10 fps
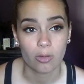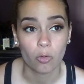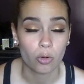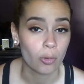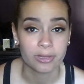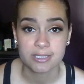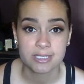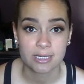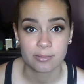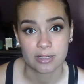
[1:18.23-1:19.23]
or oily
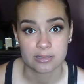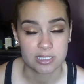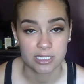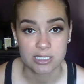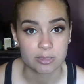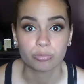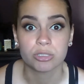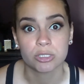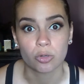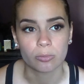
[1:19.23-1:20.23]
skin. My skin is
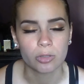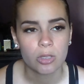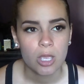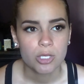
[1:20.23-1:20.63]
completely normal.